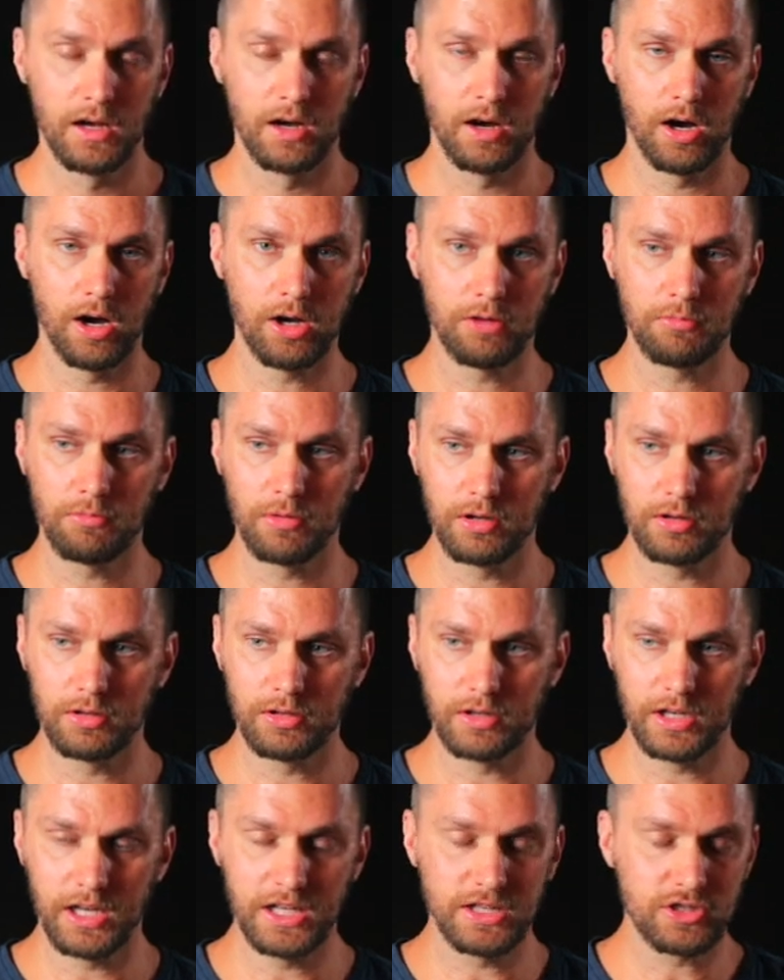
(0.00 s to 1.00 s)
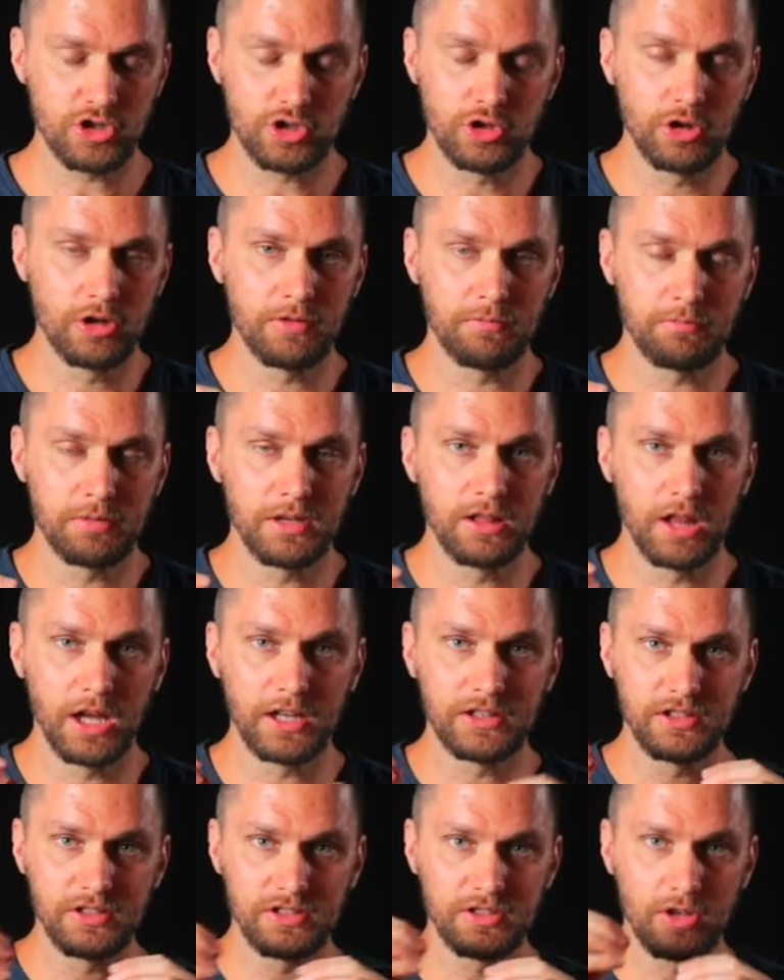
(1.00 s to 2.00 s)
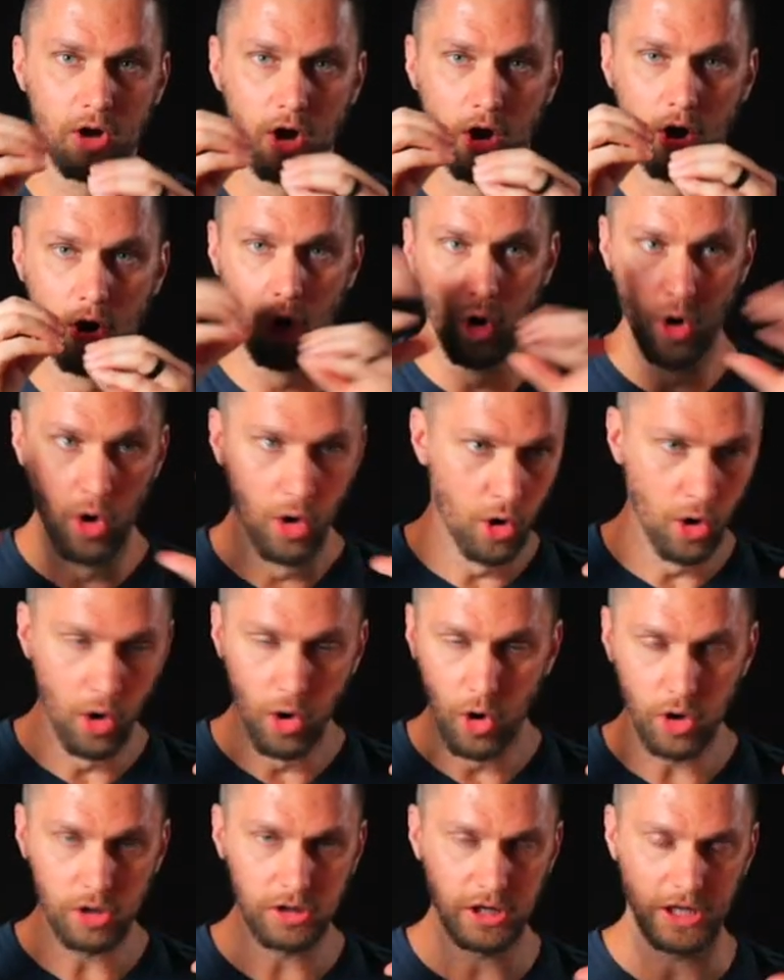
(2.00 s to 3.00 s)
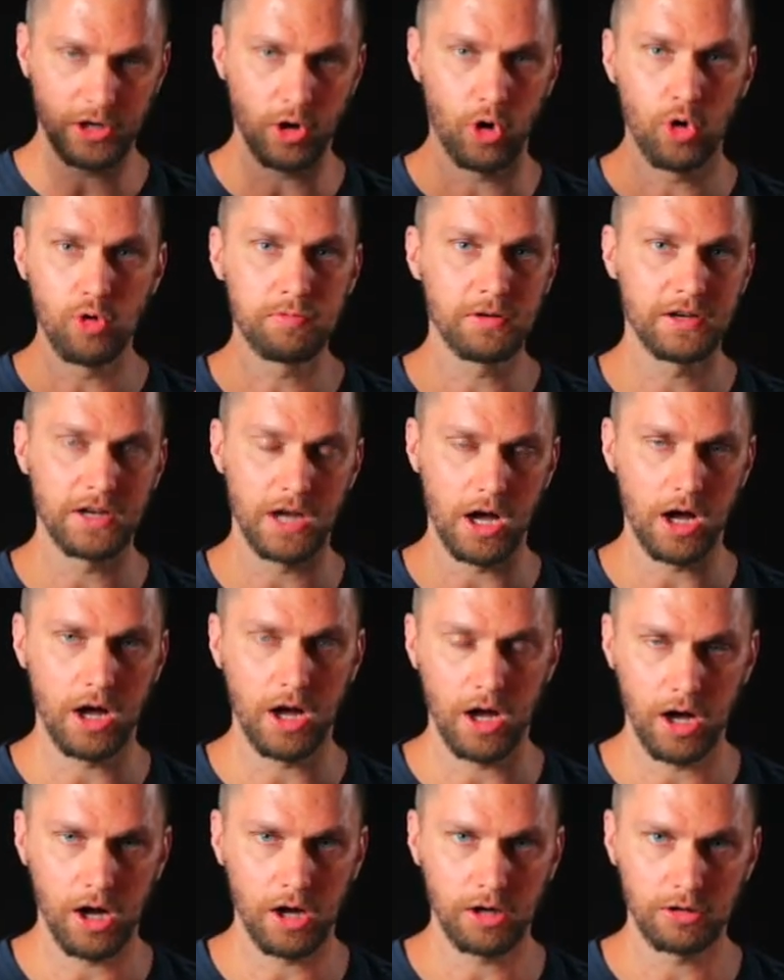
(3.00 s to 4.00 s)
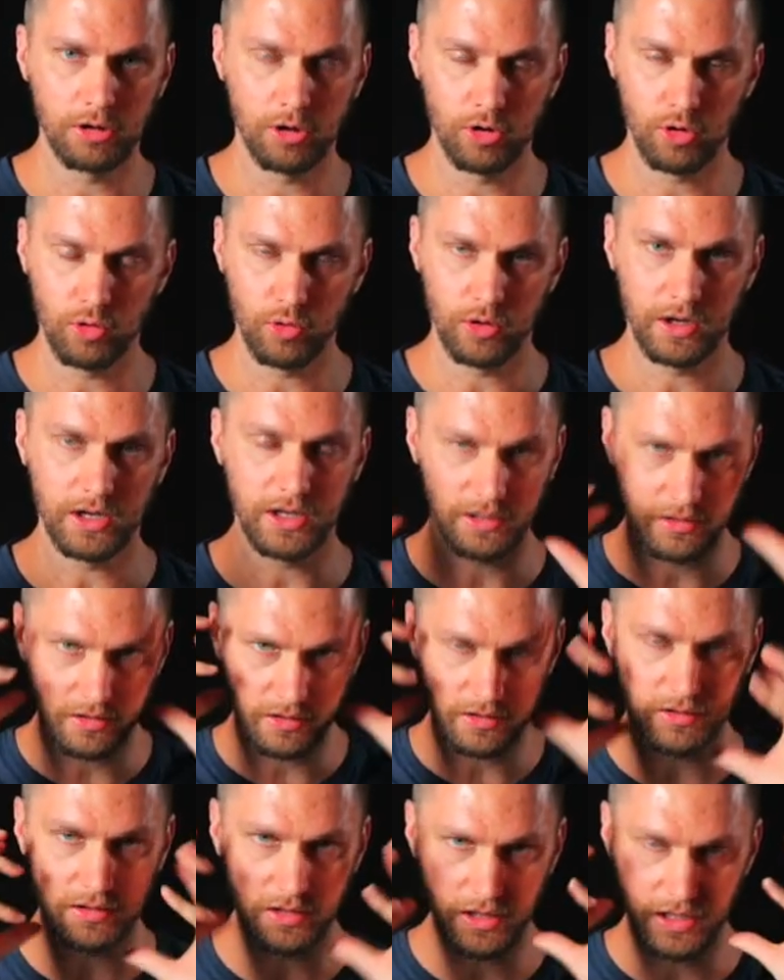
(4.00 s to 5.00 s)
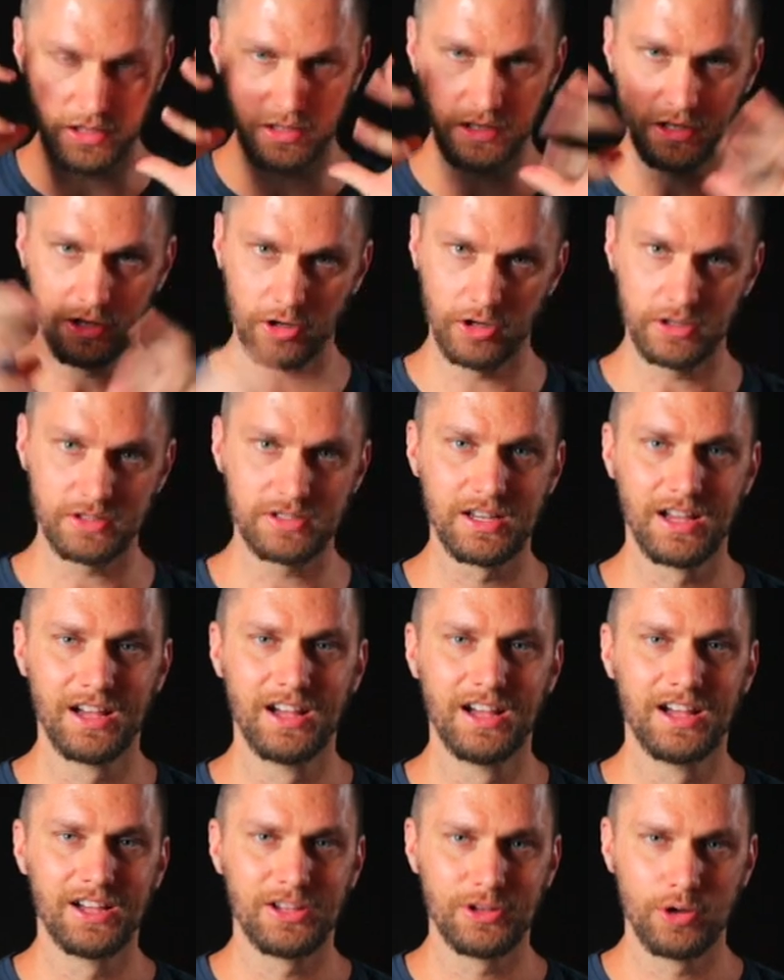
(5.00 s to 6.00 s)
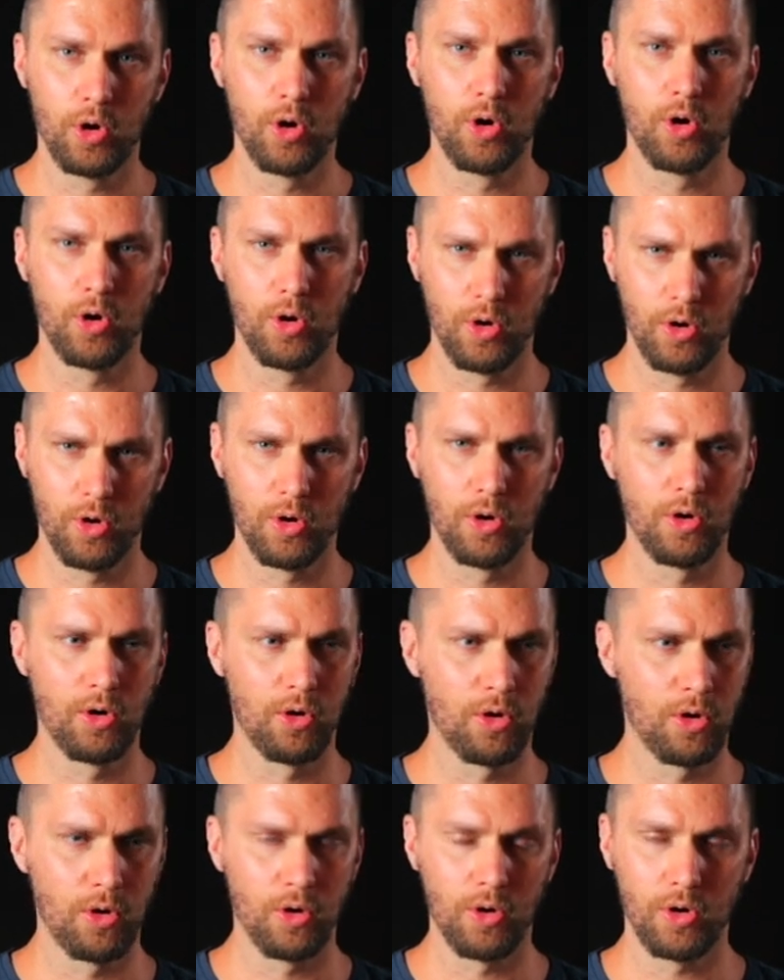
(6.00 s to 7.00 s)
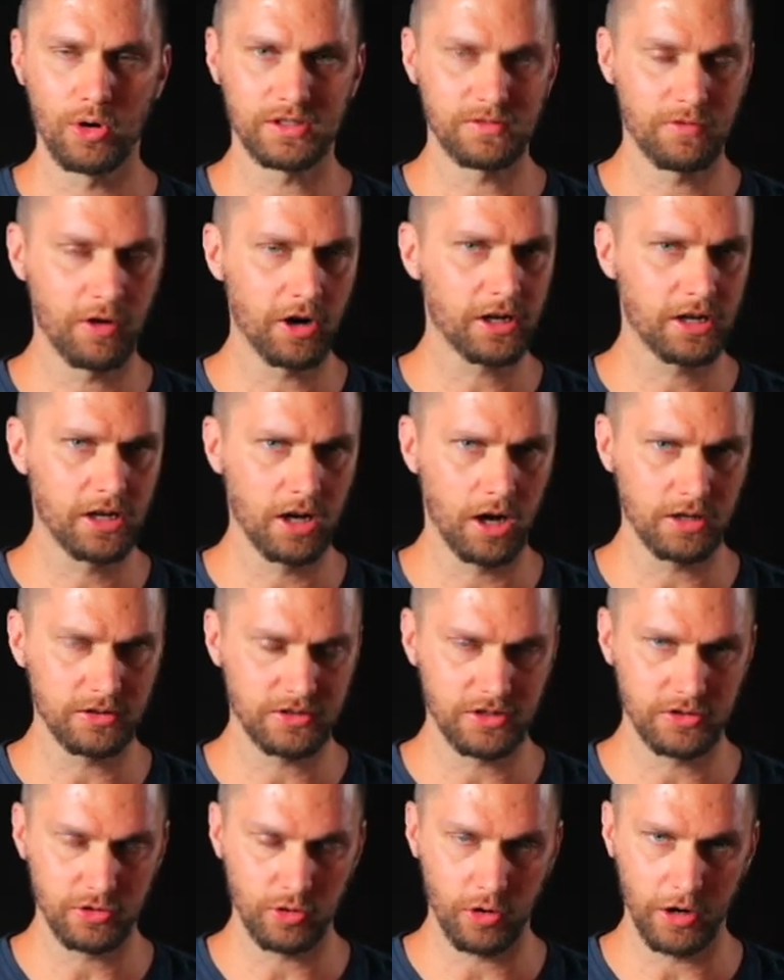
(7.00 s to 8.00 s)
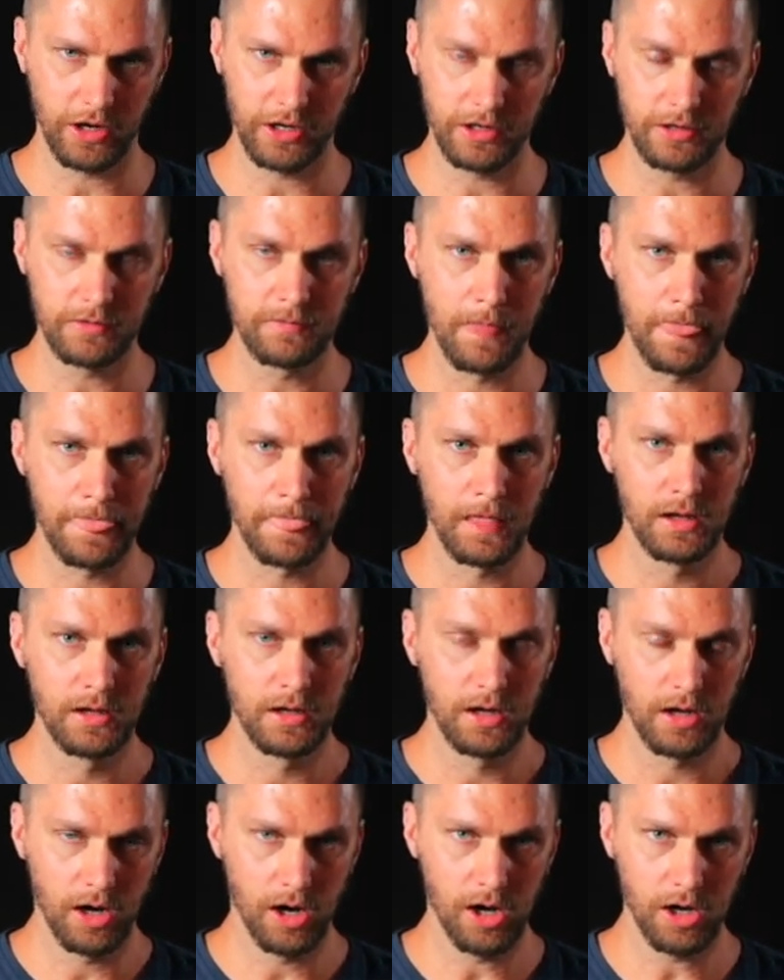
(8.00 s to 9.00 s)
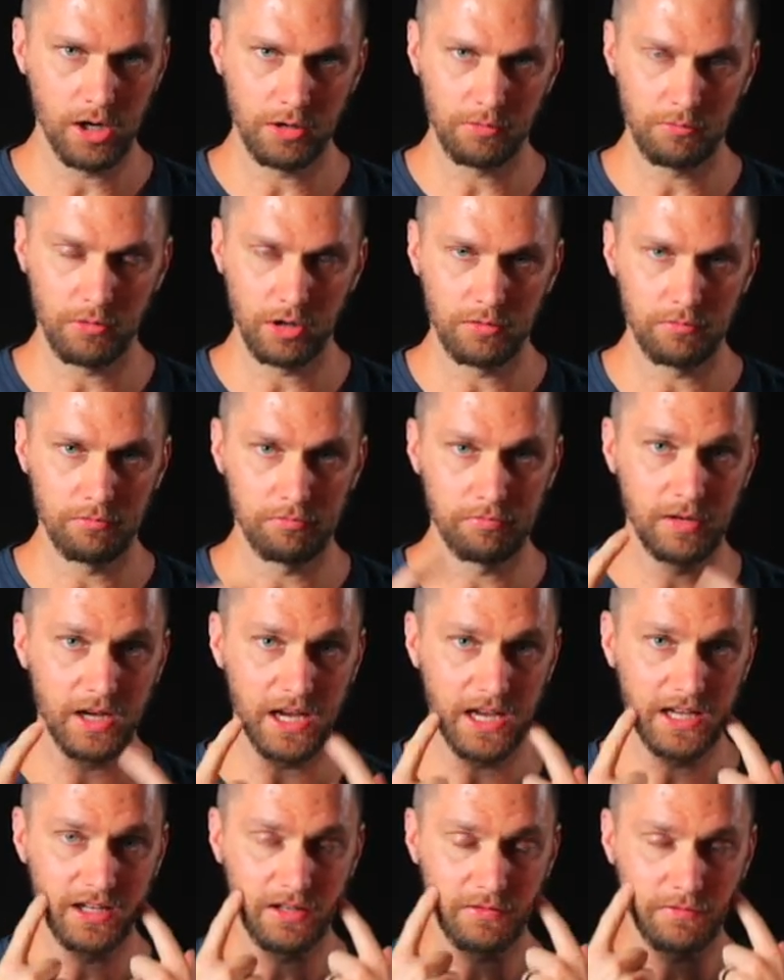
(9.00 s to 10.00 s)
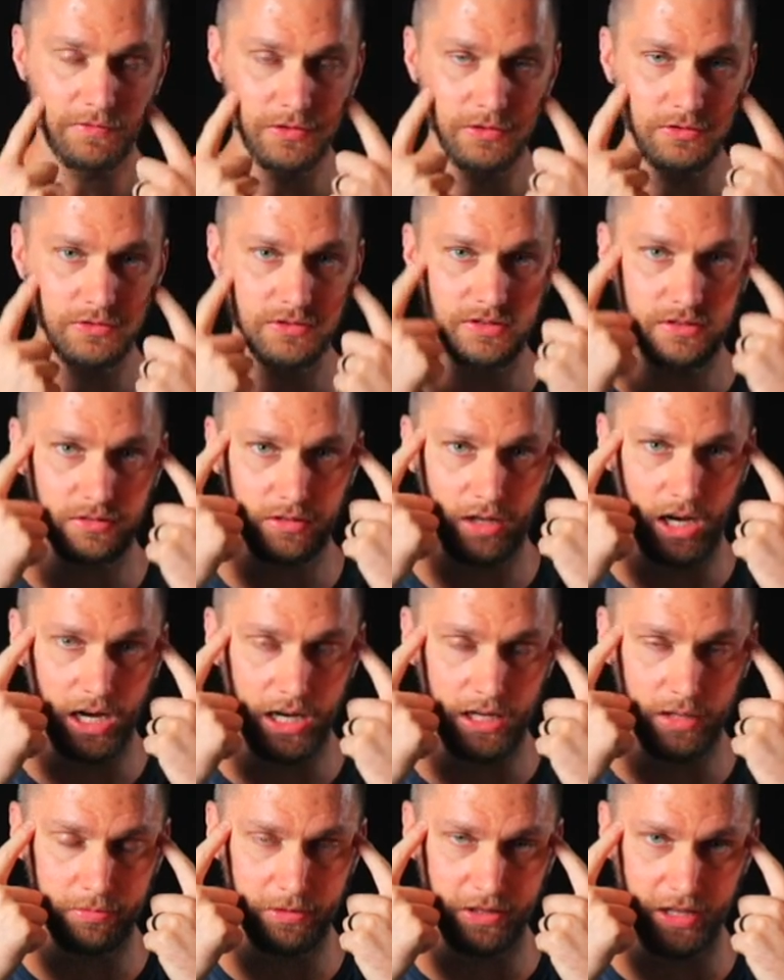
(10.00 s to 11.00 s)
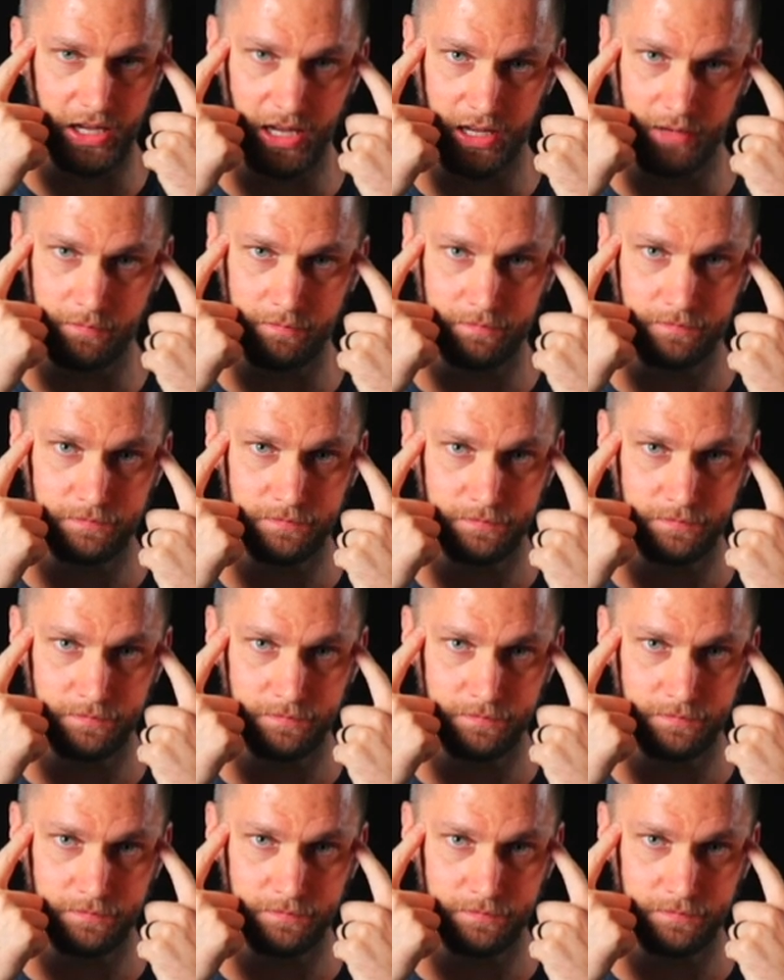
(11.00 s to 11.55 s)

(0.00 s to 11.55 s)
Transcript: Um, it shouldn't be like this, like open hollow in in here. It's it's very concentrated, um, and it feels high up in the head